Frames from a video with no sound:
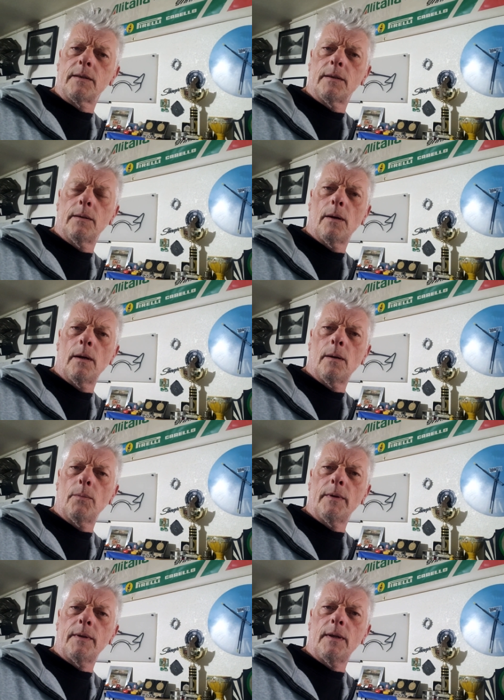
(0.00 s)
to do uh,
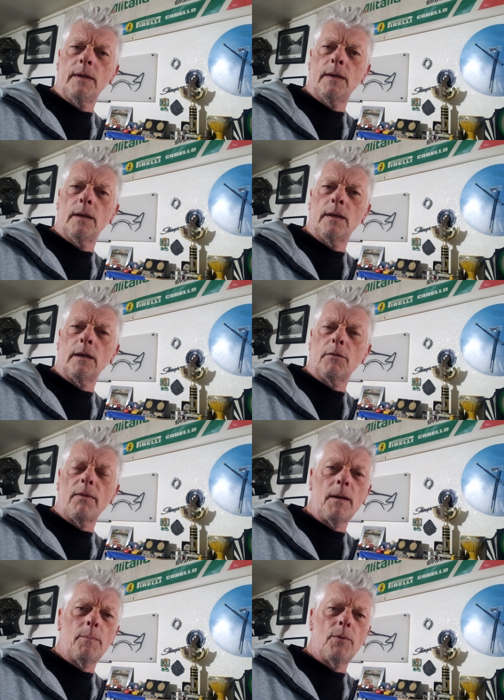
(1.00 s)
with the
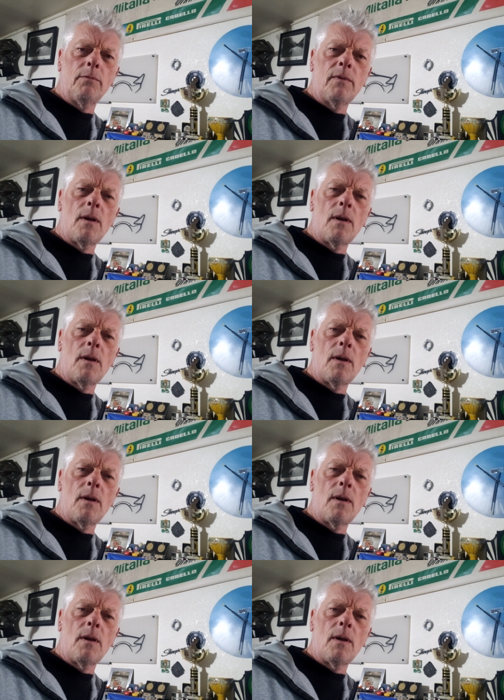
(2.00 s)
incredible